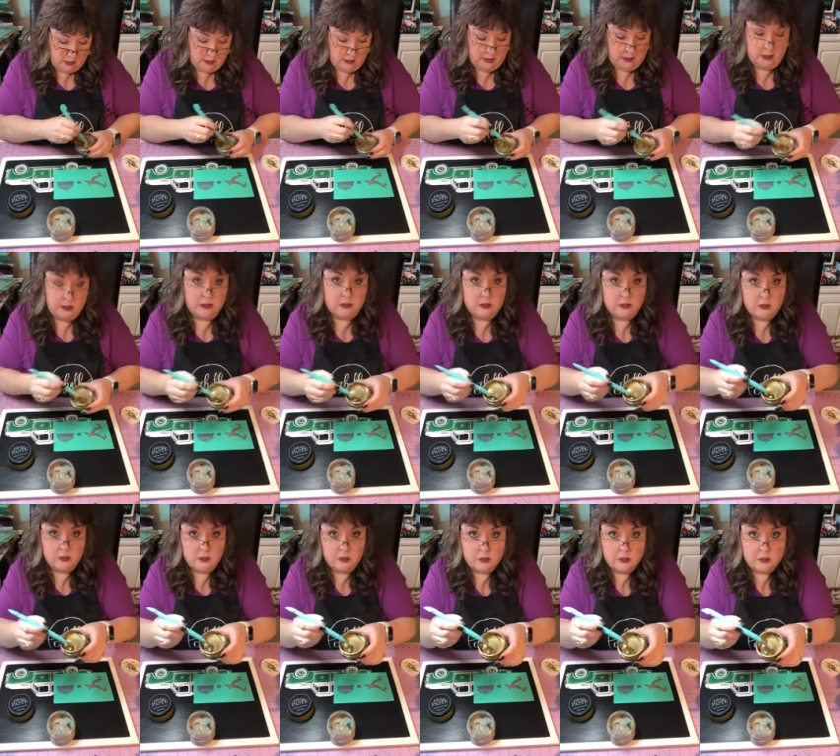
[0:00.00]
It is
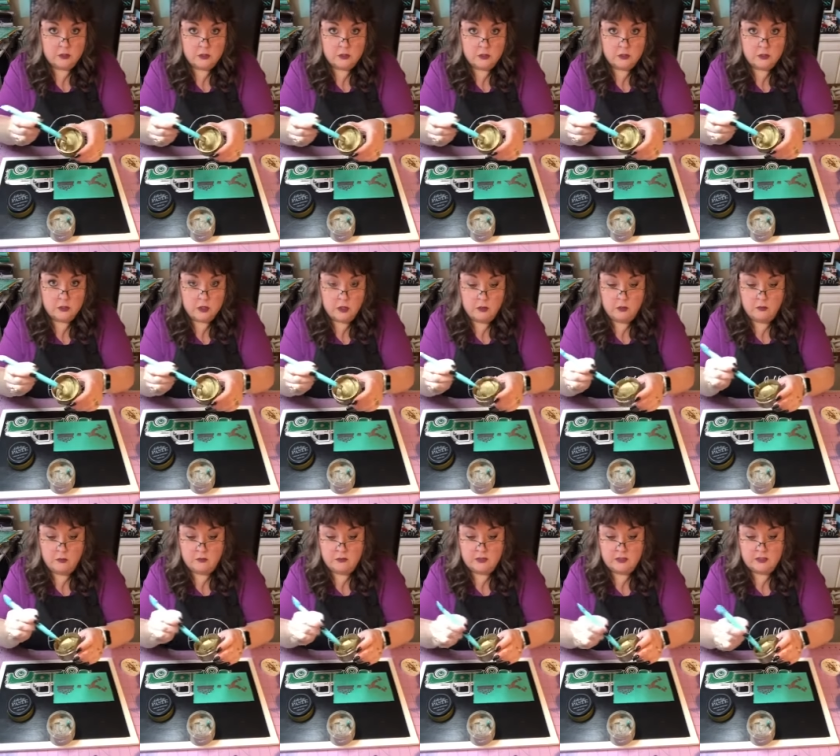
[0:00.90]
so,
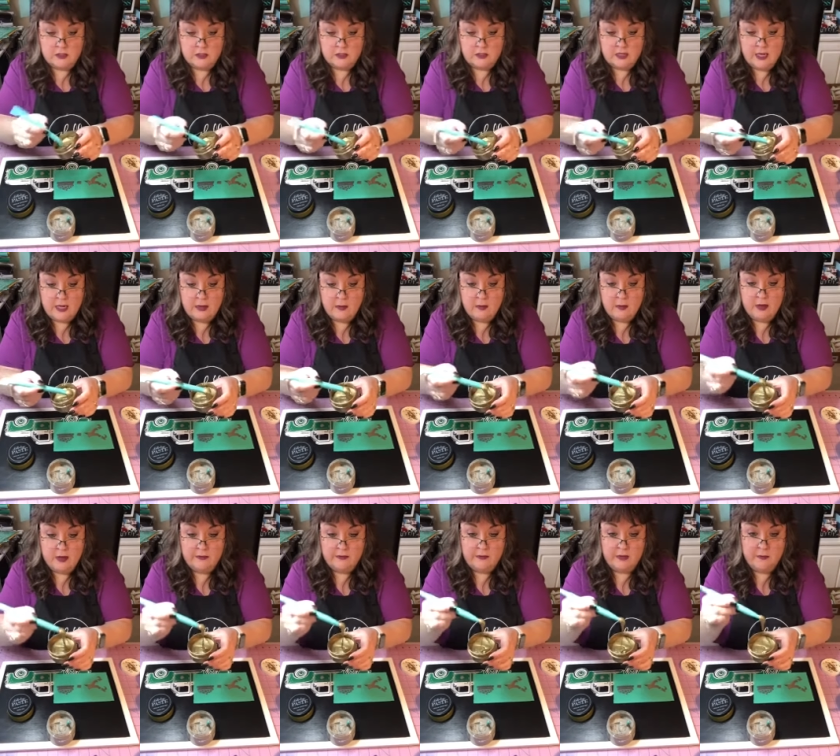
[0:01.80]
this is how
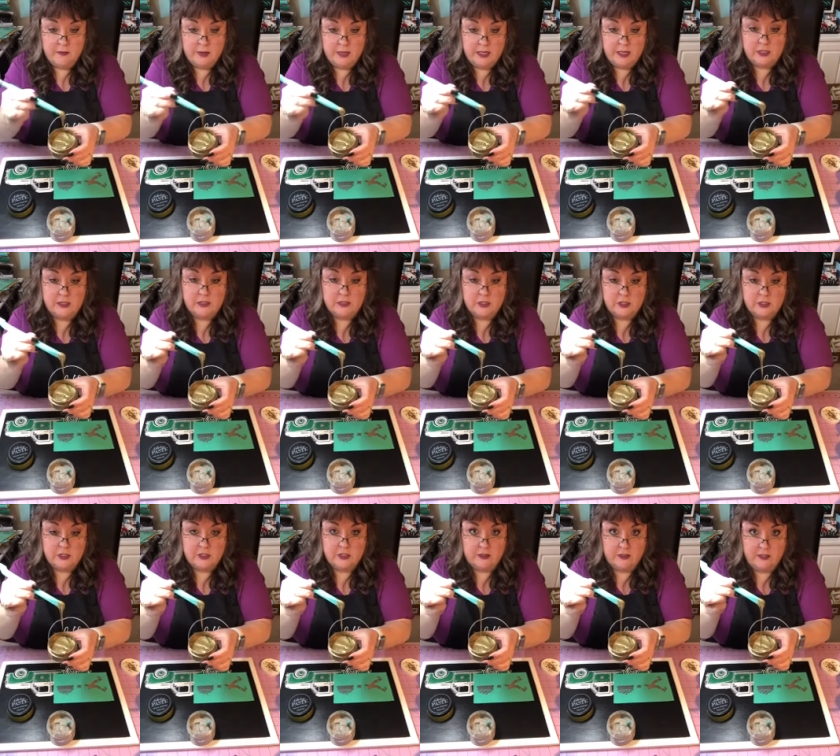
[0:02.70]
every paste
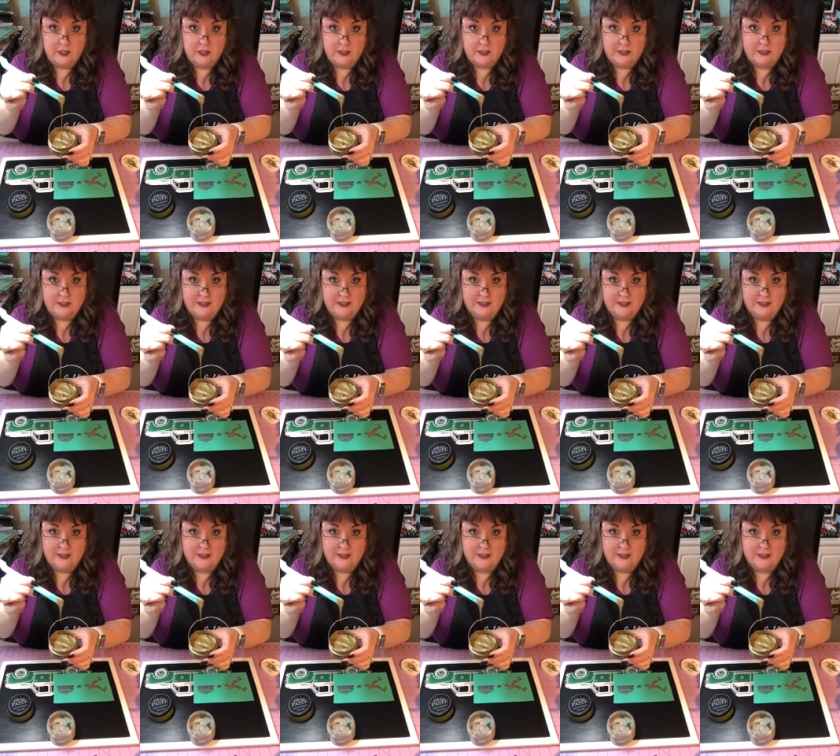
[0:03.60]
should look.